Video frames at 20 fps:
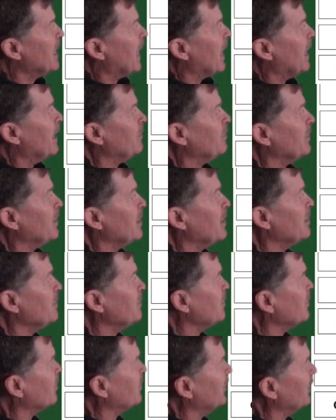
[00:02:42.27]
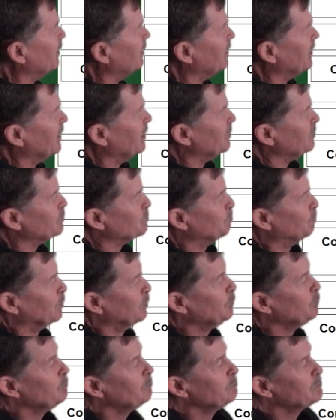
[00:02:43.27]
and then there is
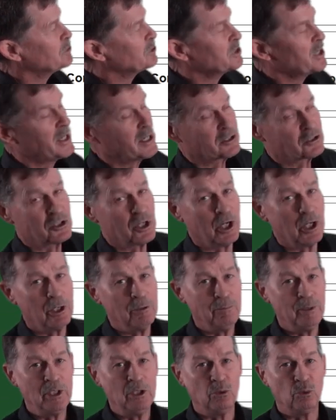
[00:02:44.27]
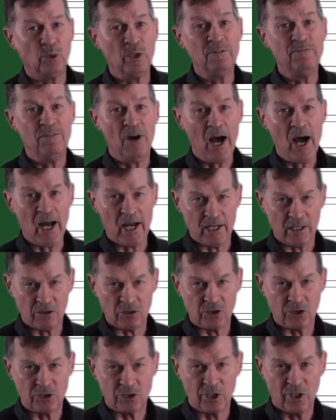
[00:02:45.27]
Bloom's taxonomy
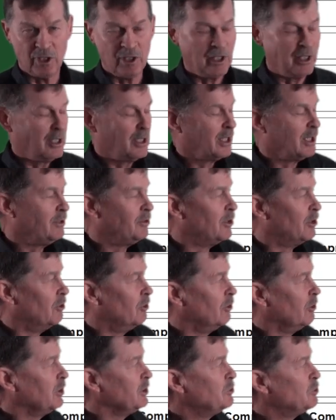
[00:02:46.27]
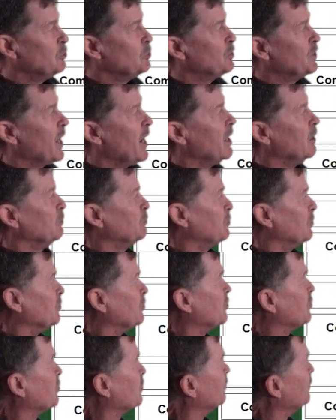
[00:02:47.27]
revised in the early
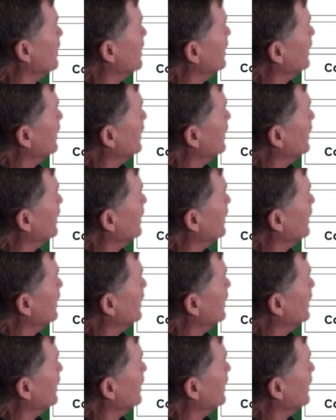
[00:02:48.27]
2000s.